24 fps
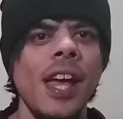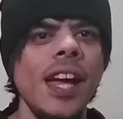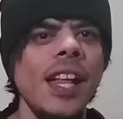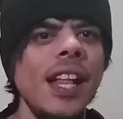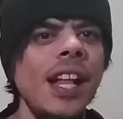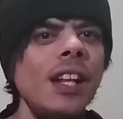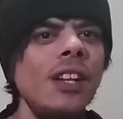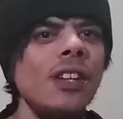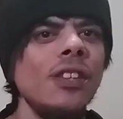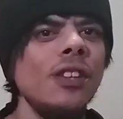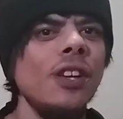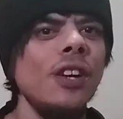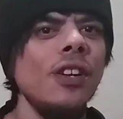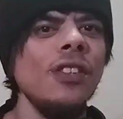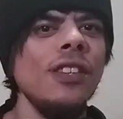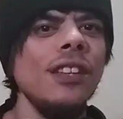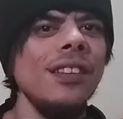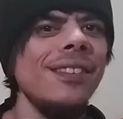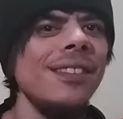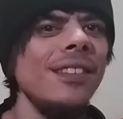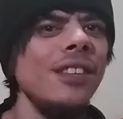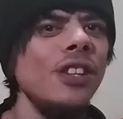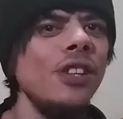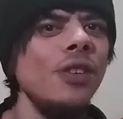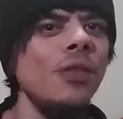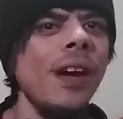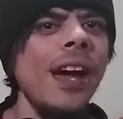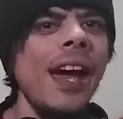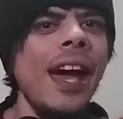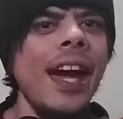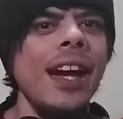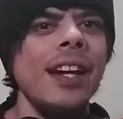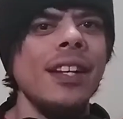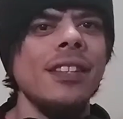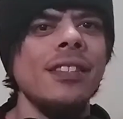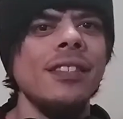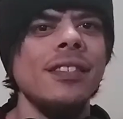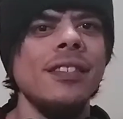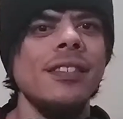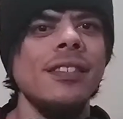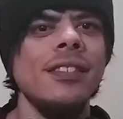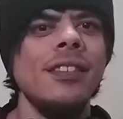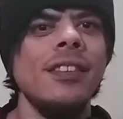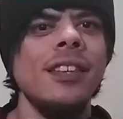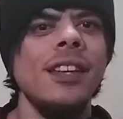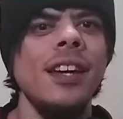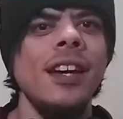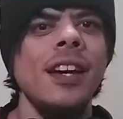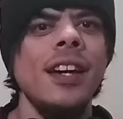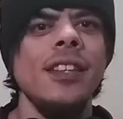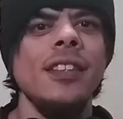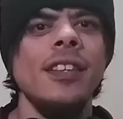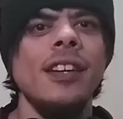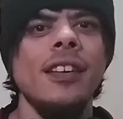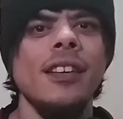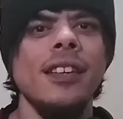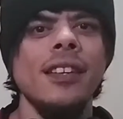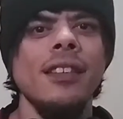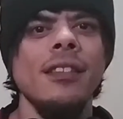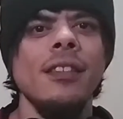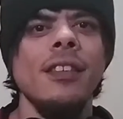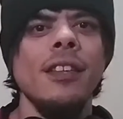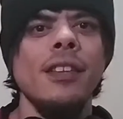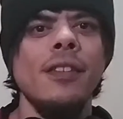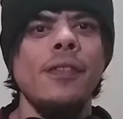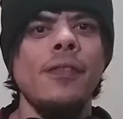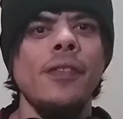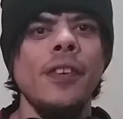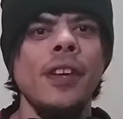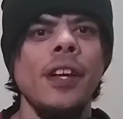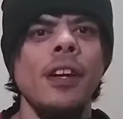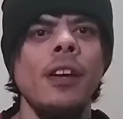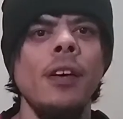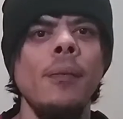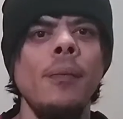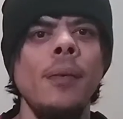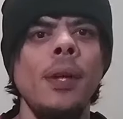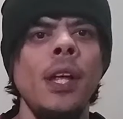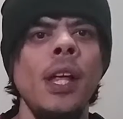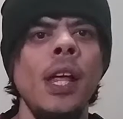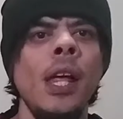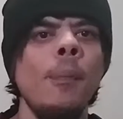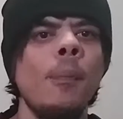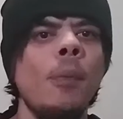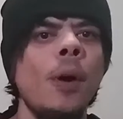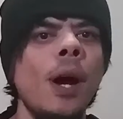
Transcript: And I don't know these new actors that are in this film,